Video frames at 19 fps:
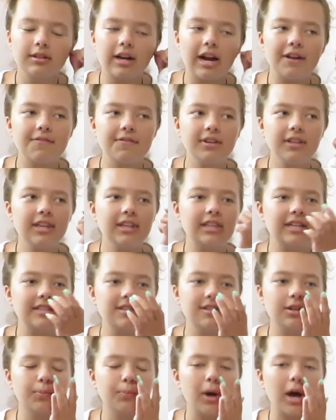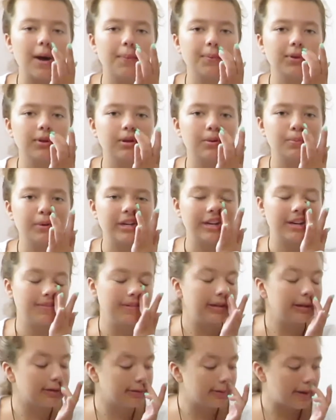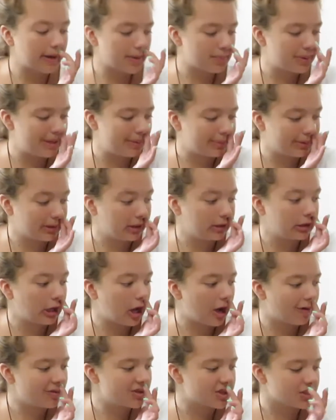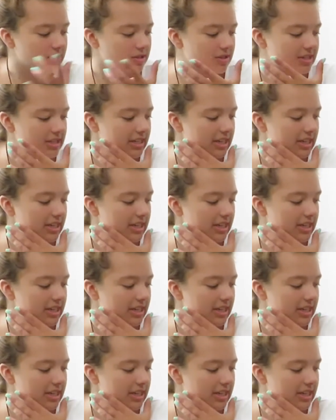I feel like that's an unpopular opinion. I feel like a lot of people love Circe.